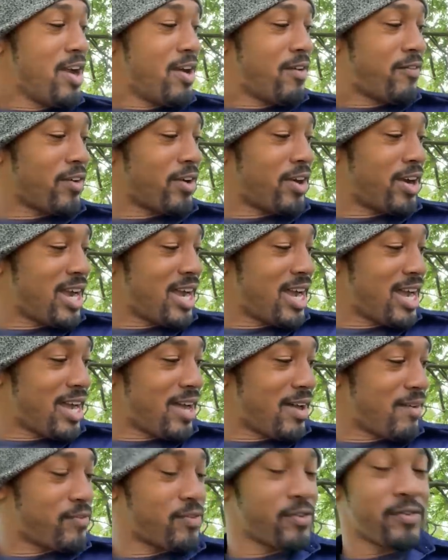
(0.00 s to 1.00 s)
for
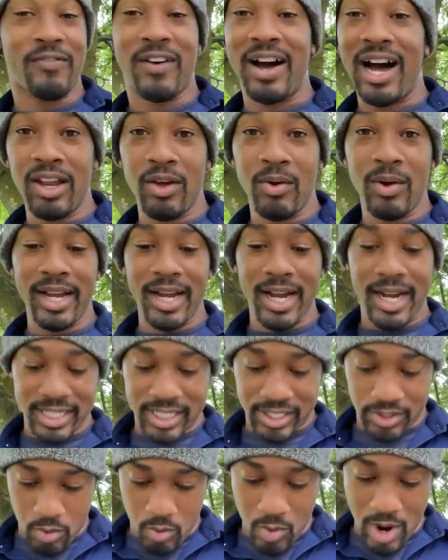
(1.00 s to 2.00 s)
uh, for following
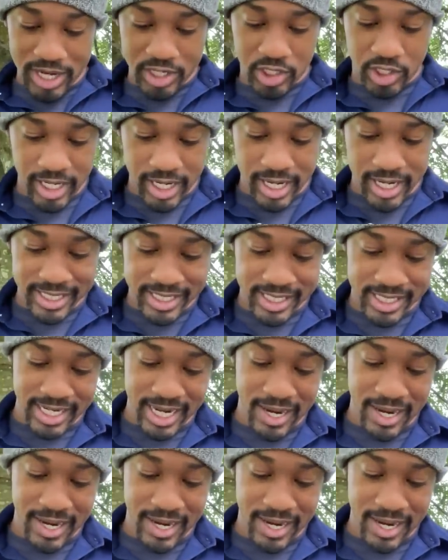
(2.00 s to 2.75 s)
us or watching us.